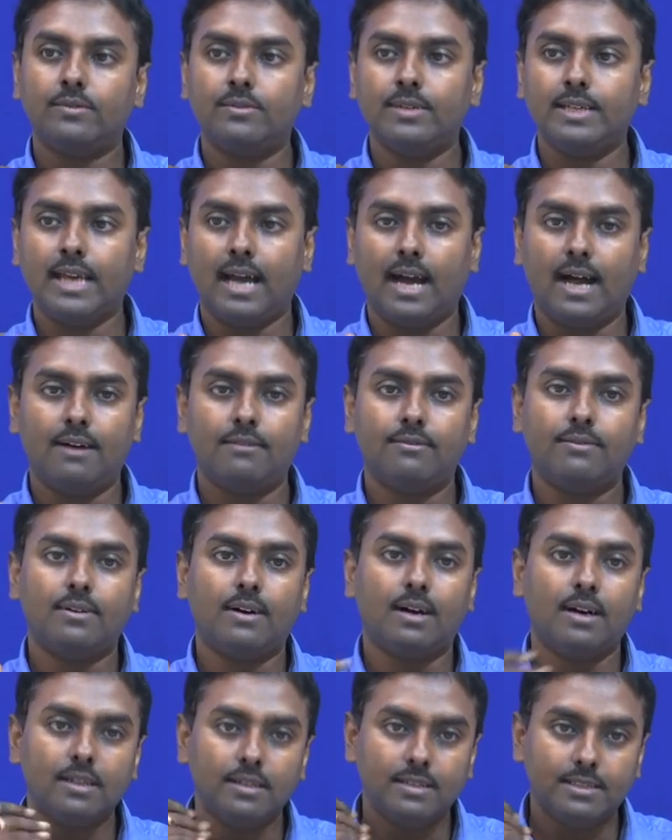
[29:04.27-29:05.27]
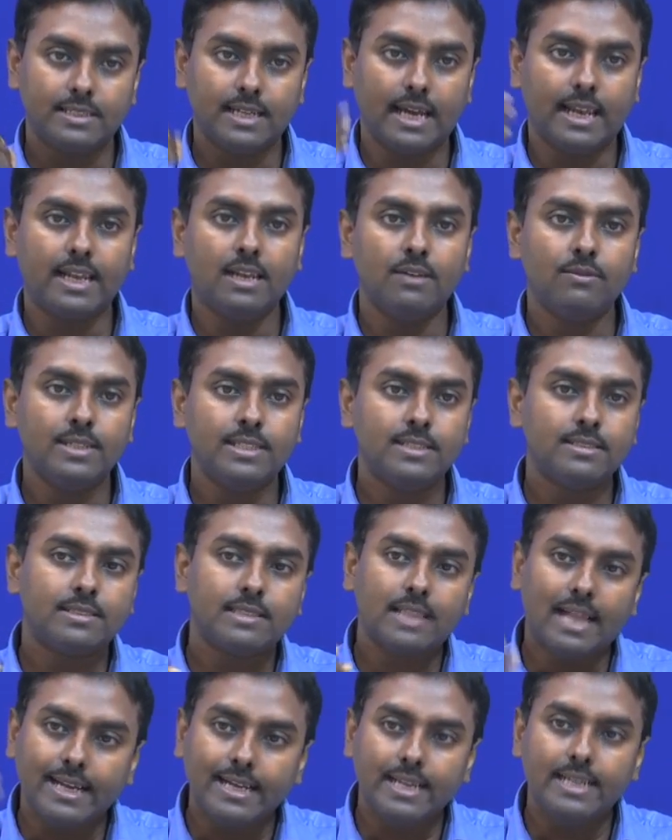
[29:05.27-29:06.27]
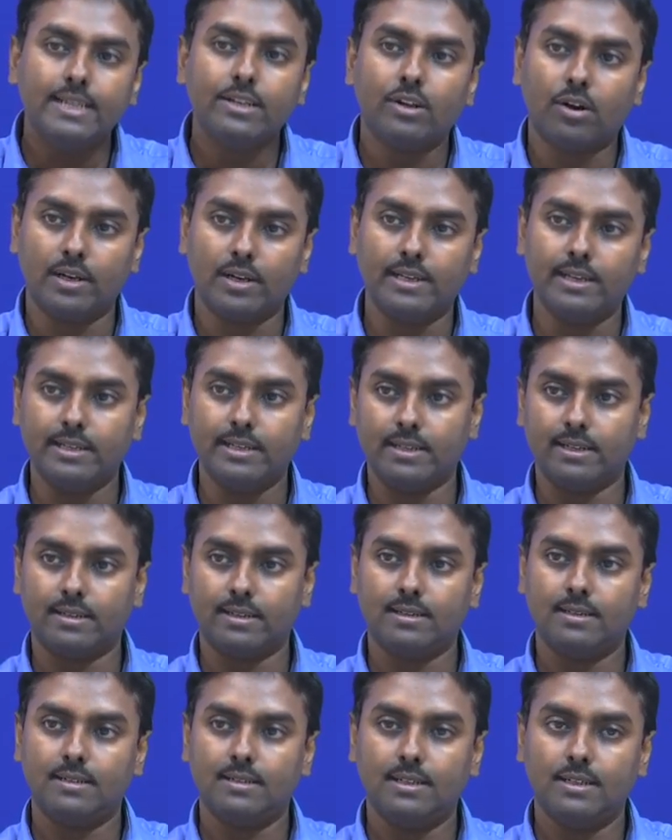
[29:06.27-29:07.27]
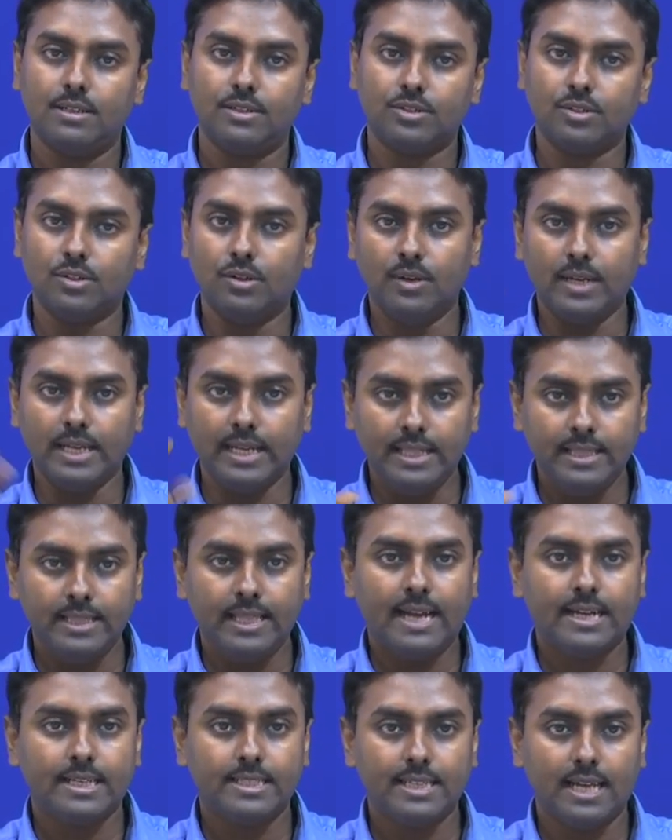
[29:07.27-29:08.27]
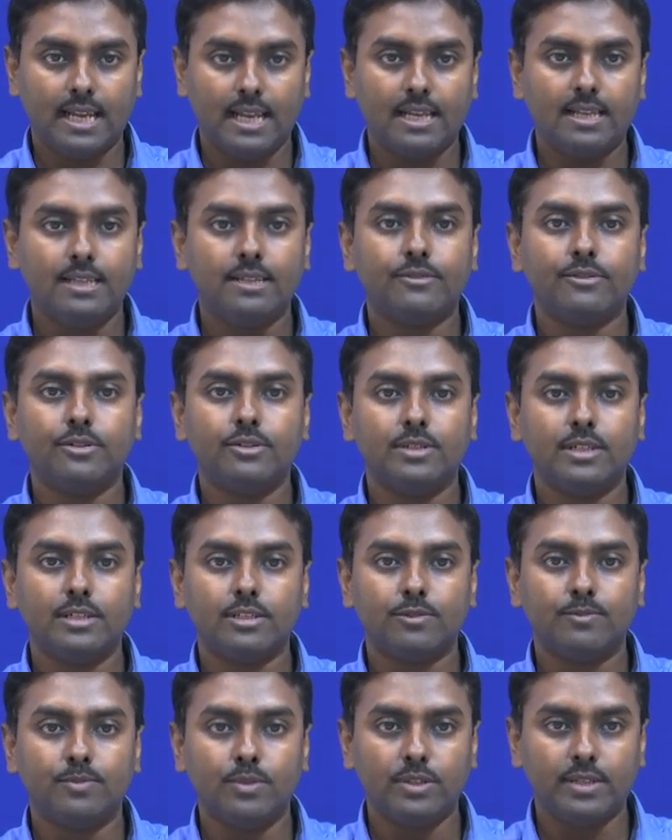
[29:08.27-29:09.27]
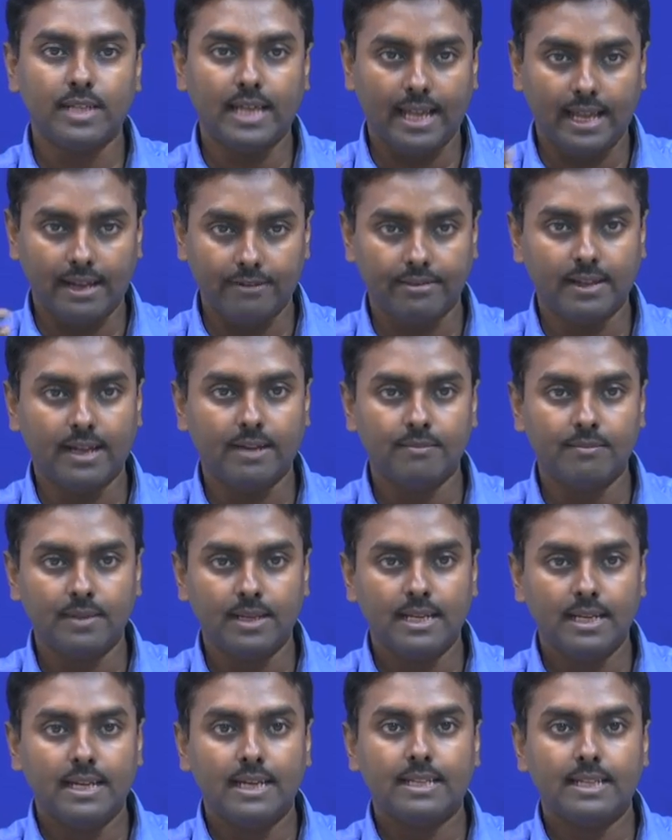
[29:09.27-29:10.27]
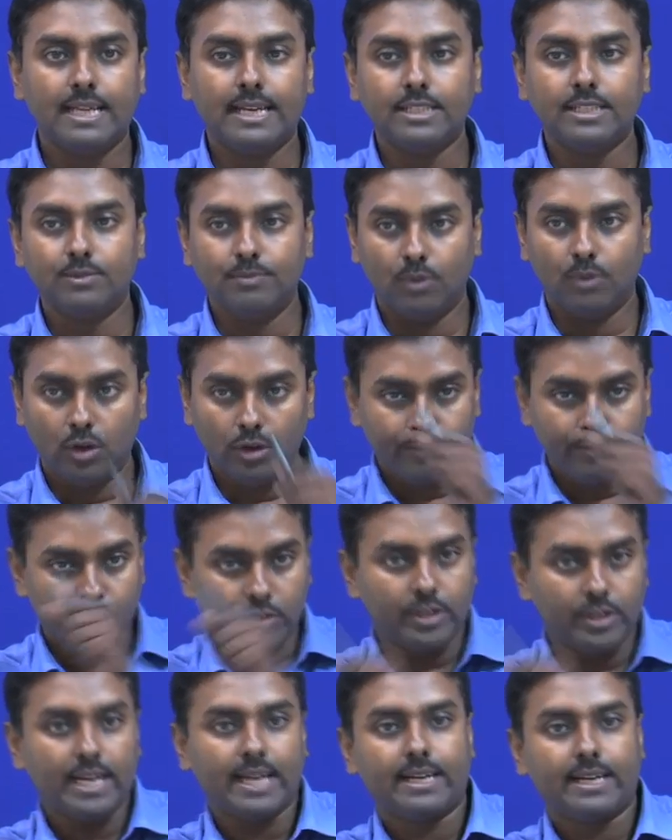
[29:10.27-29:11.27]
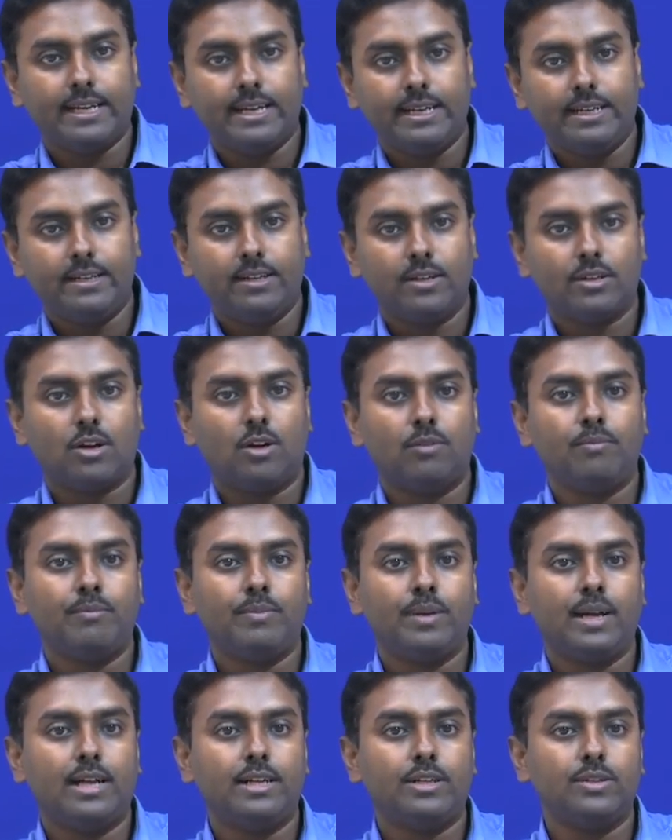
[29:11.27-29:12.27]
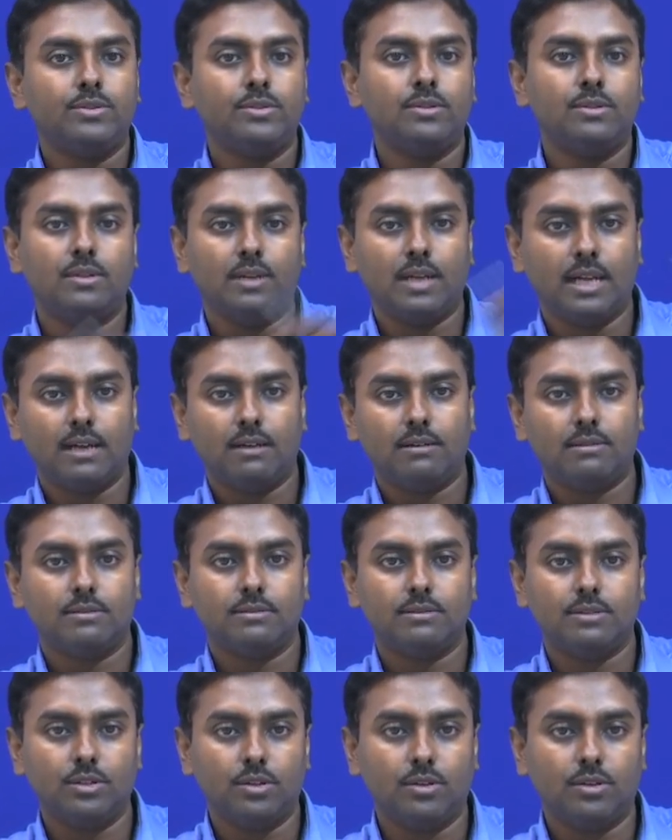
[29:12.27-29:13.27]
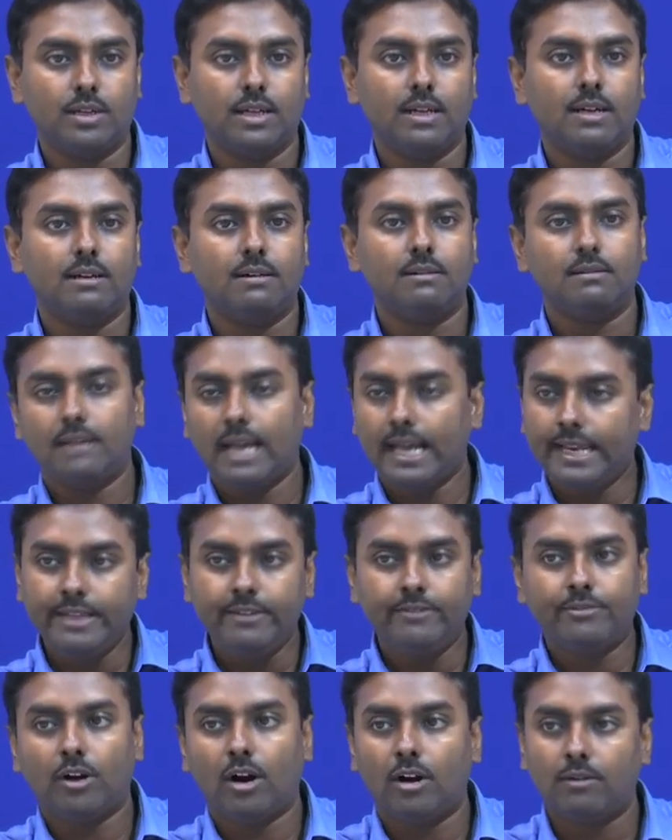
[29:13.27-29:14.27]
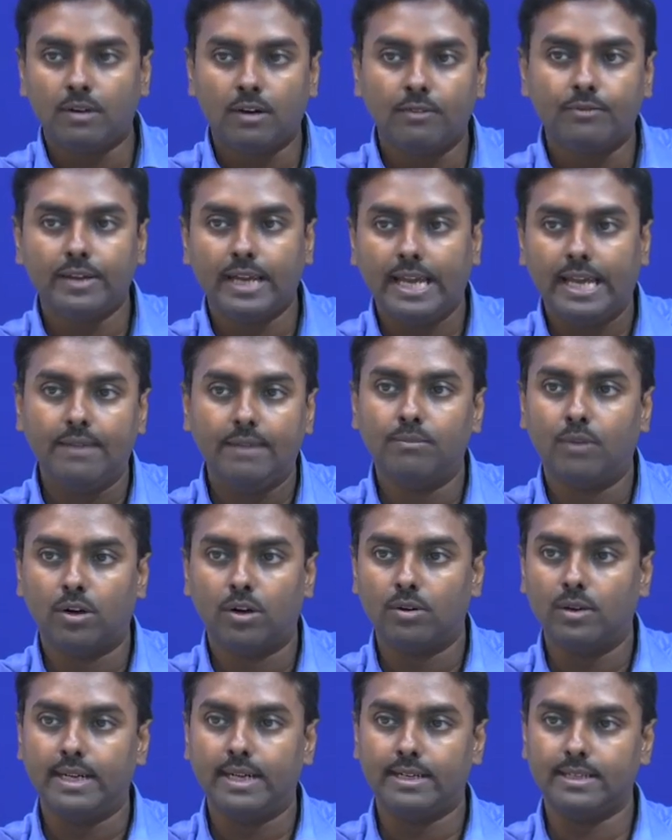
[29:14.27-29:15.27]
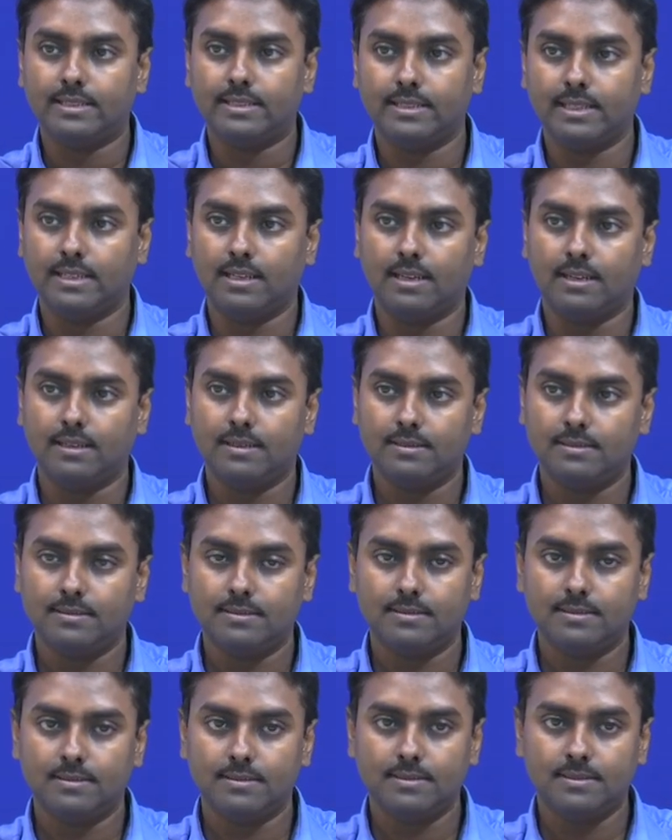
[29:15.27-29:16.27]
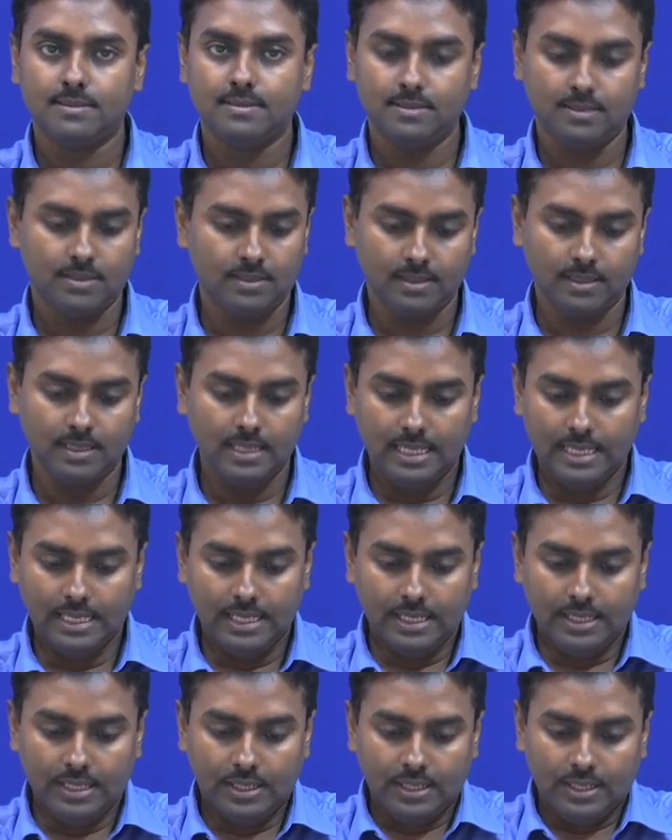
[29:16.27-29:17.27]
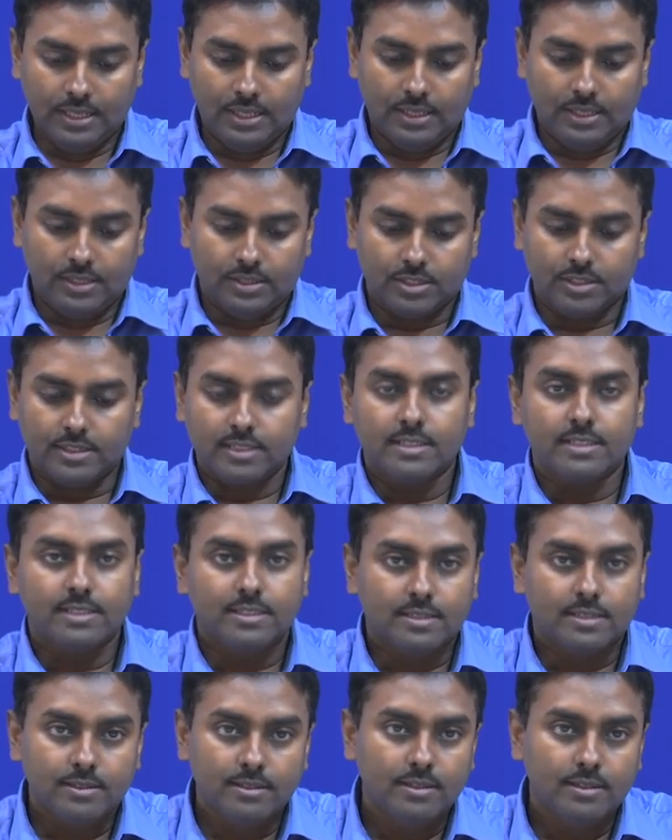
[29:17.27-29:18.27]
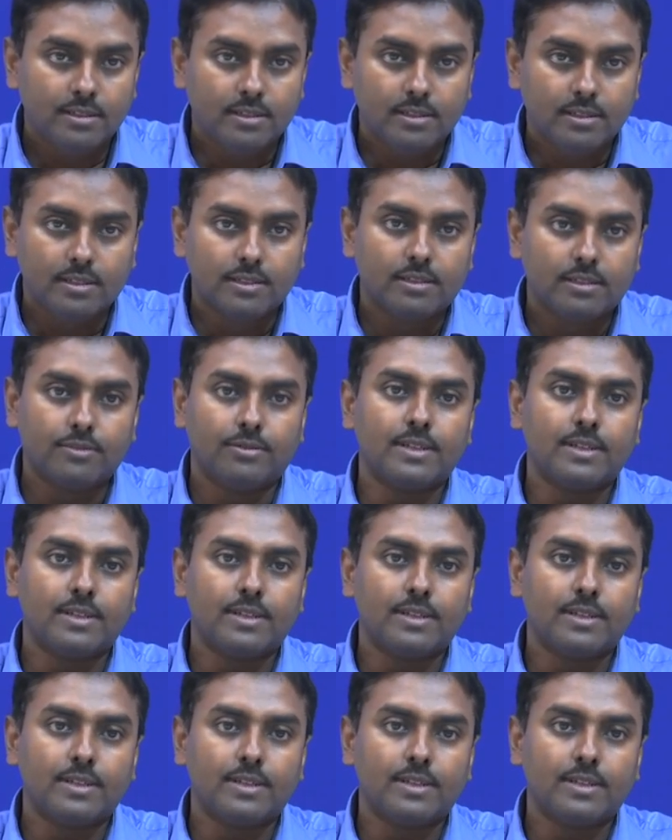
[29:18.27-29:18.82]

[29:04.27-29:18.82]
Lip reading: we have a channel which is slightly nonlinear. So, in that channel, if you just put FM, that is more protected compared to your any form of AM modulated signal. Okay. So, this is the